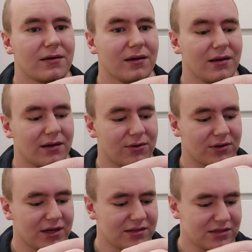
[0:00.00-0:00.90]

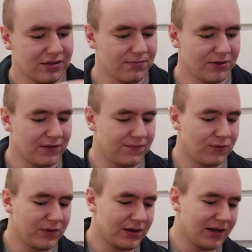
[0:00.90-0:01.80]
cockades. But if you
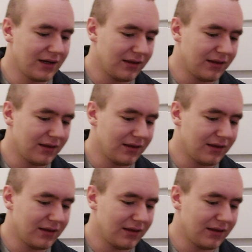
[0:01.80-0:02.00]
were